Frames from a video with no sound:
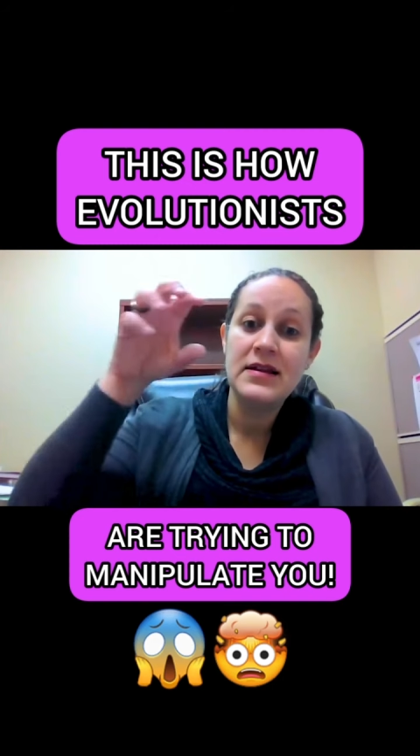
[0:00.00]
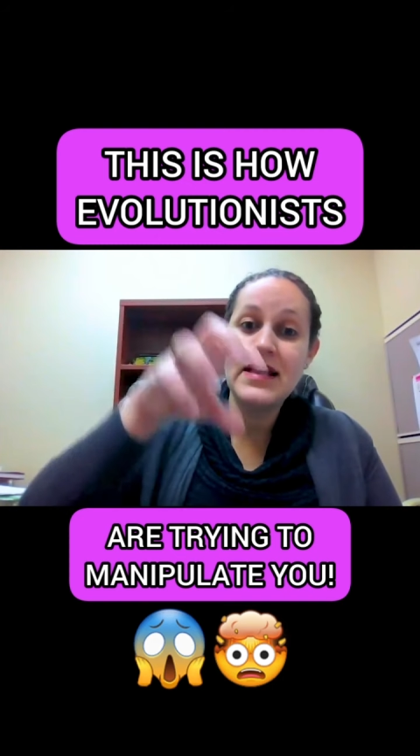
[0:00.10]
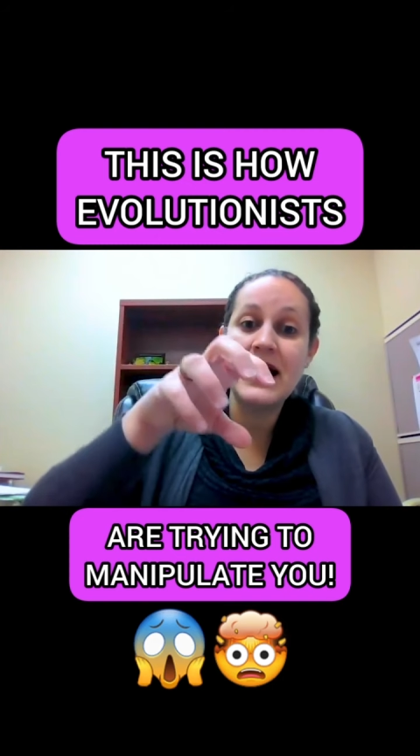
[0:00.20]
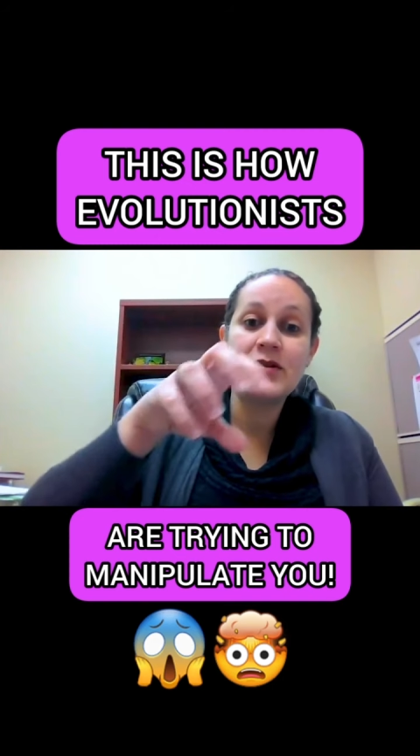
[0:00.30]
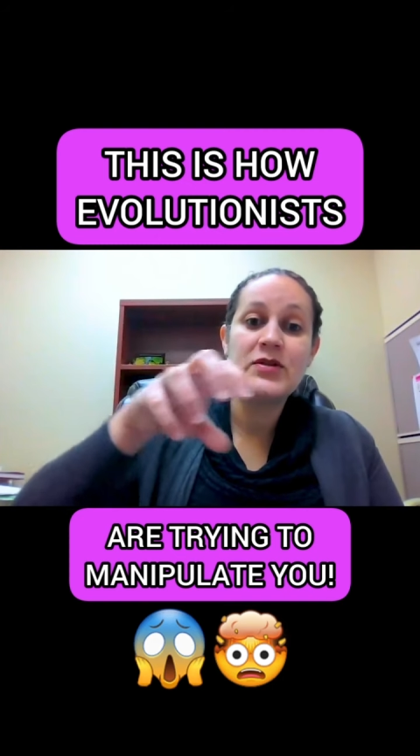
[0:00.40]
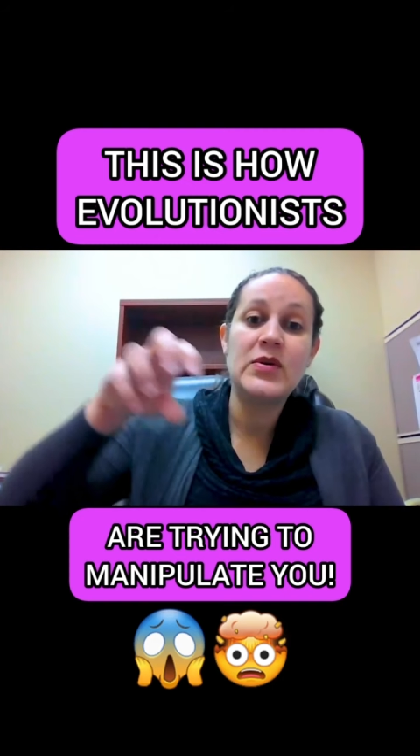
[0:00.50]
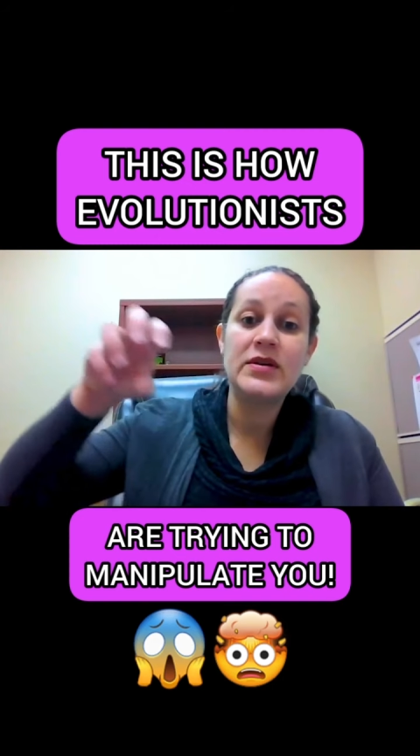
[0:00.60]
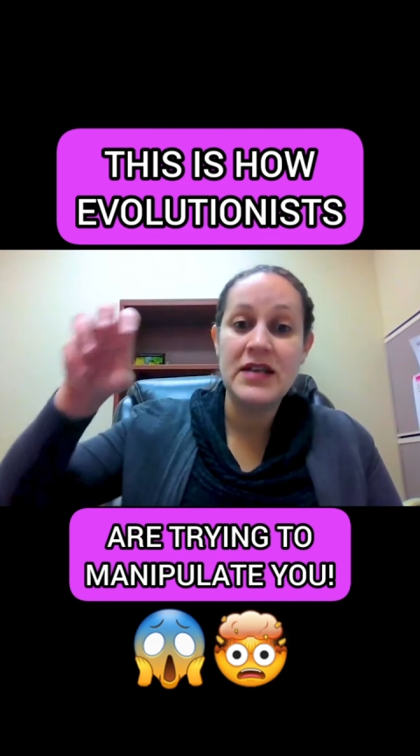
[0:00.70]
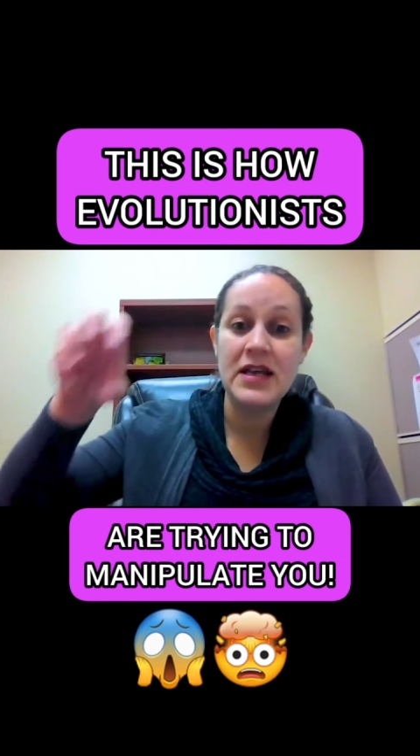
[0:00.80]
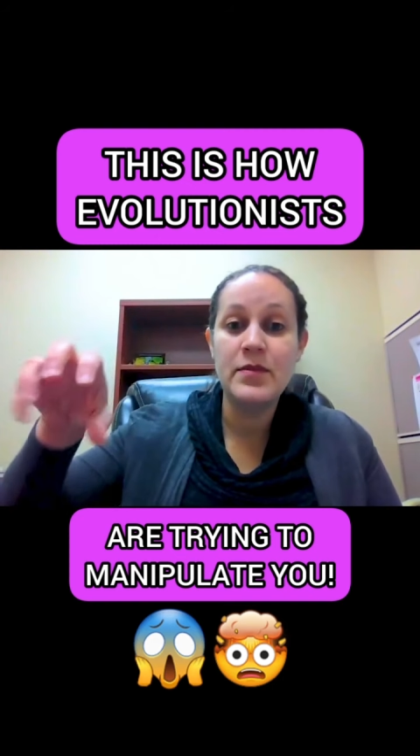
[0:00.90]

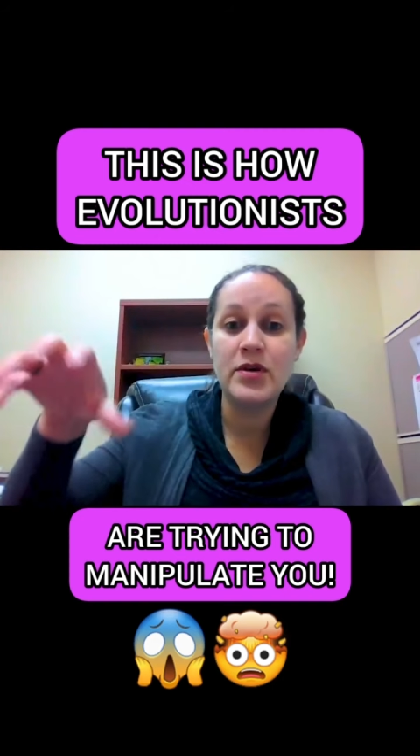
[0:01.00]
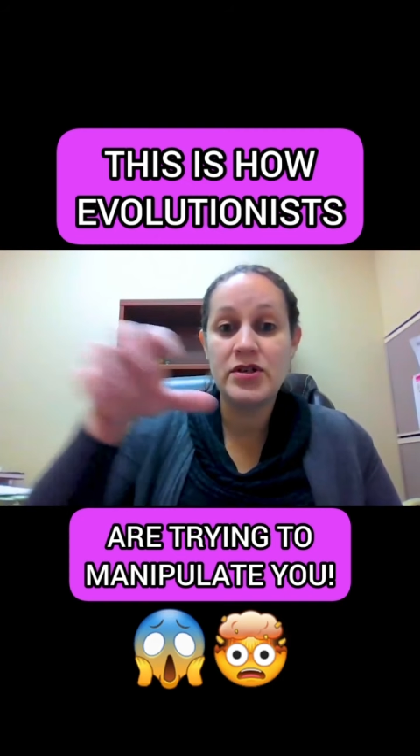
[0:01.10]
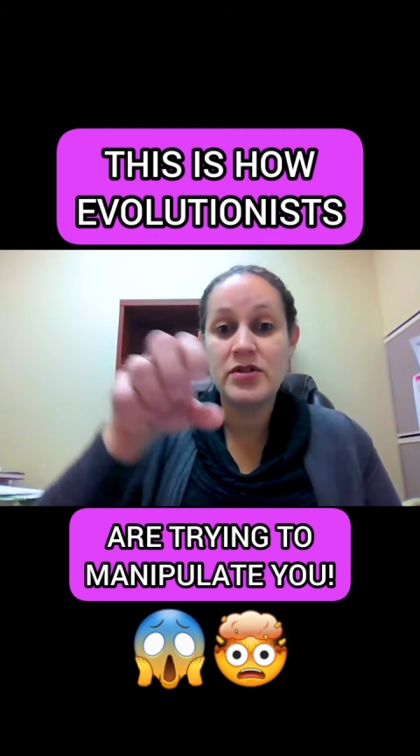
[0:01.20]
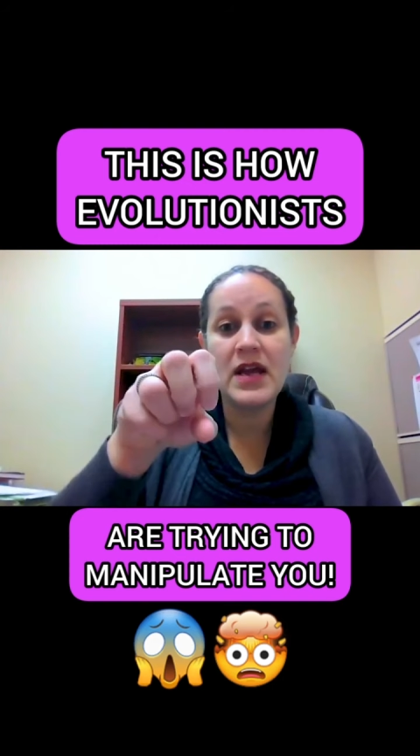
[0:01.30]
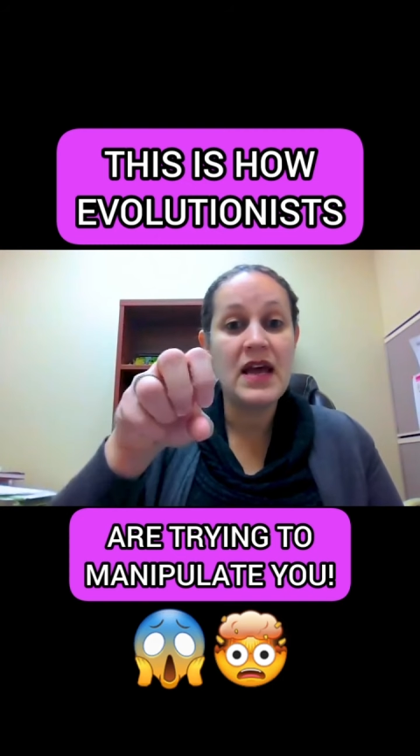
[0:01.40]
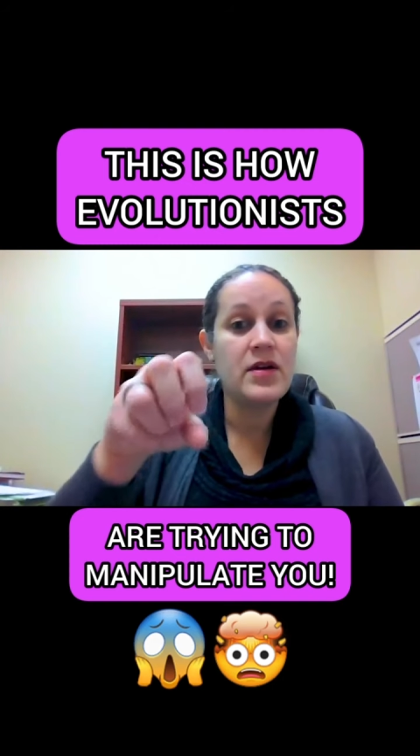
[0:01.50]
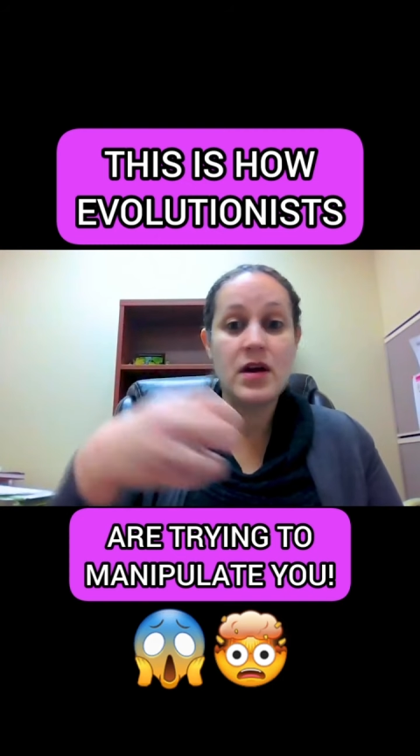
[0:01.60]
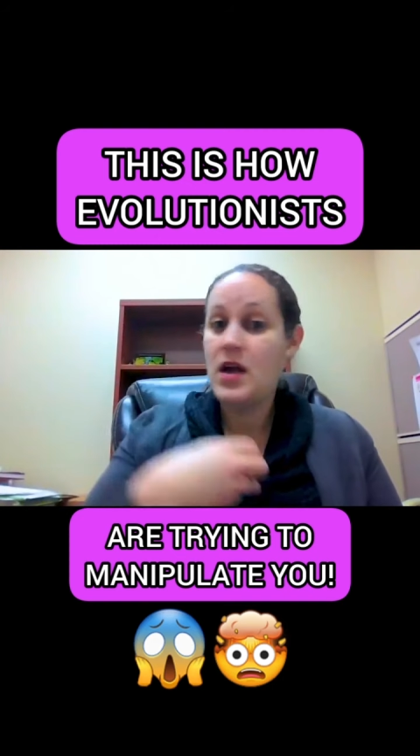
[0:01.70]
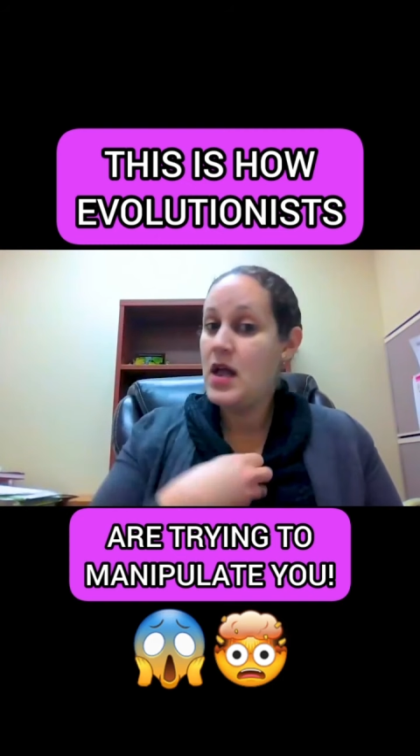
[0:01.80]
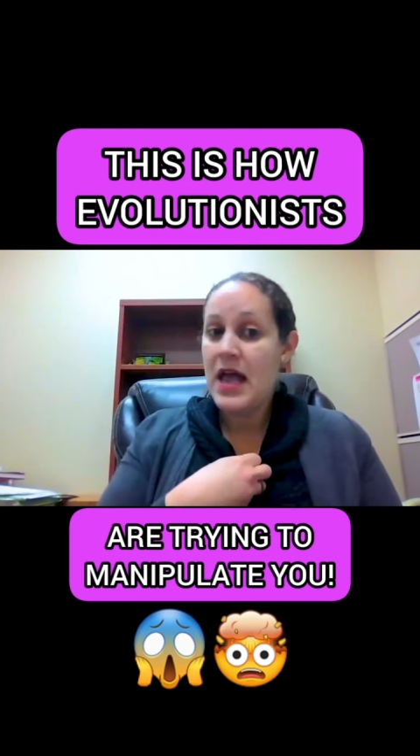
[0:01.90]
dinosaurs, and birds together.